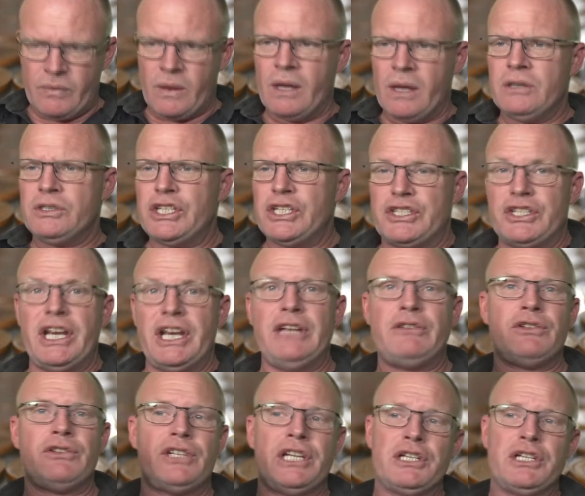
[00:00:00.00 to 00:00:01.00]
Just an
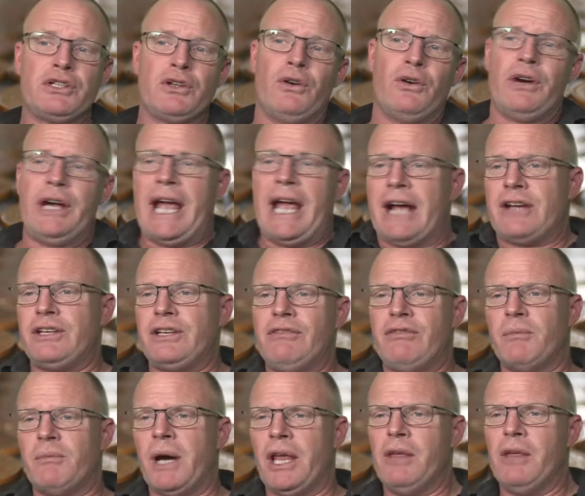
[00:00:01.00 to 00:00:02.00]
interesting story actually from
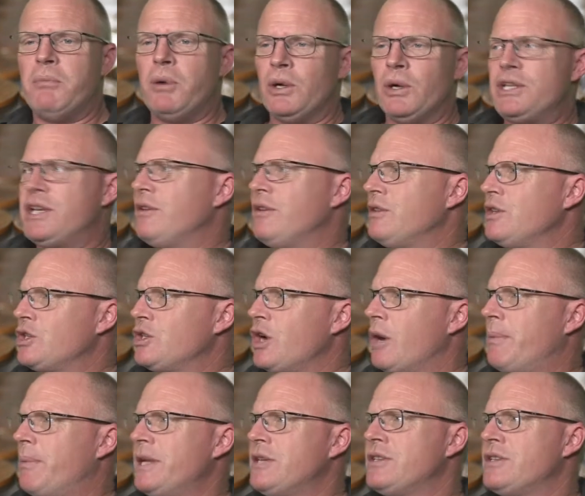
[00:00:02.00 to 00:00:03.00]
one of the boys here in the shop.
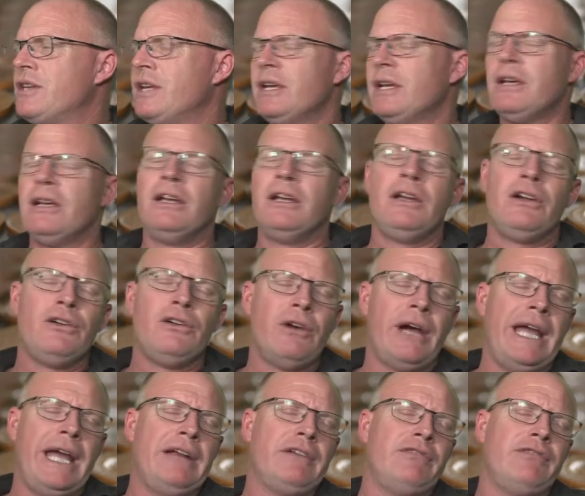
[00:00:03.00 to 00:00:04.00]
He's
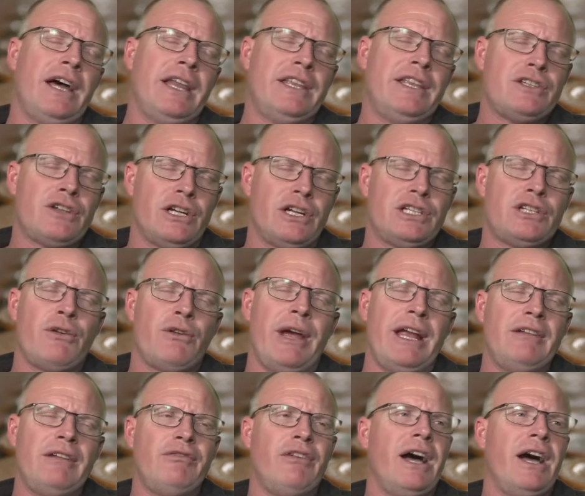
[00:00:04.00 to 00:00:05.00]
got his
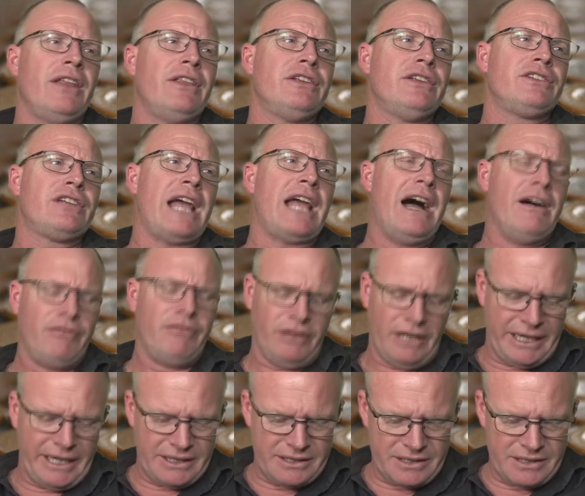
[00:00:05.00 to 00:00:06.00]
grandfather's
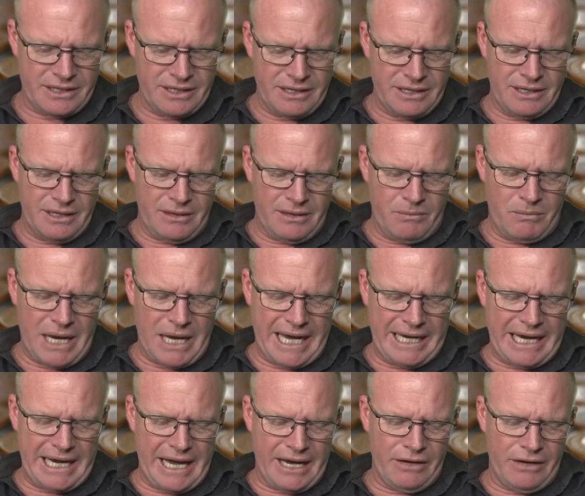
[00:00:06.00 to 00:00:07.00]
cufflinks made
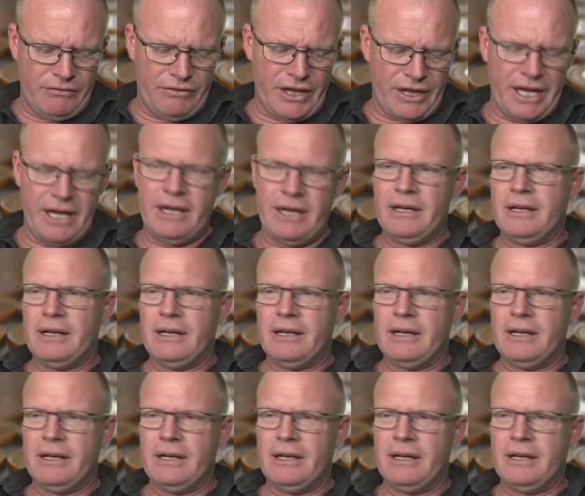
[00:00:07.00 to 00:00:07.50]
out of the